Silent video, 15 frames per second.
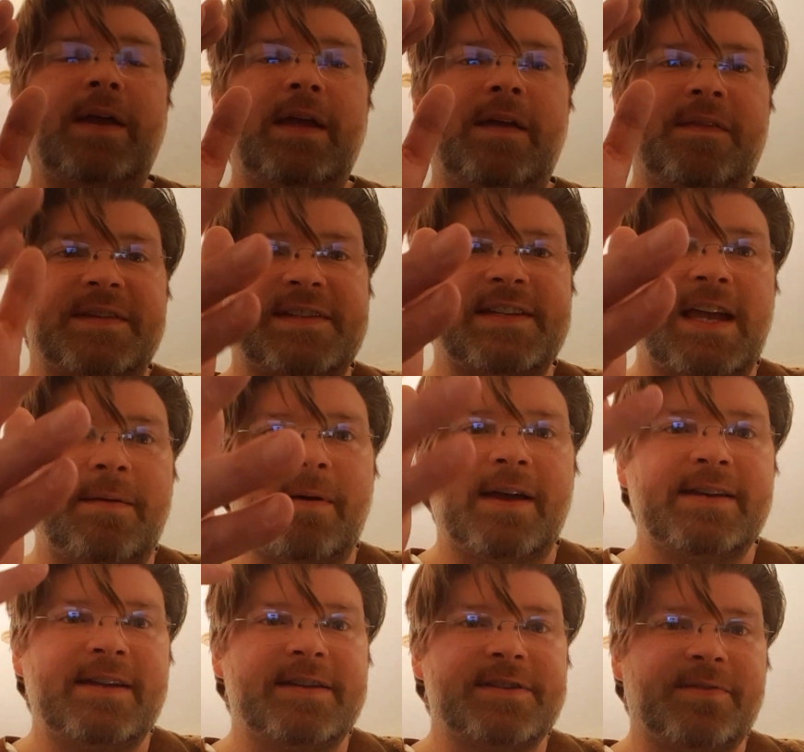in the same
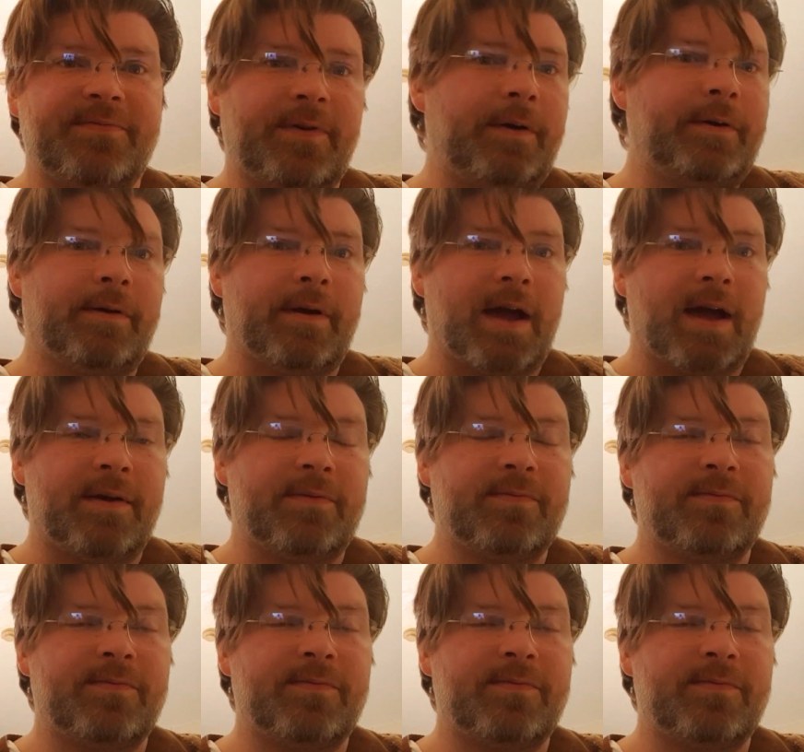idea as a photograph,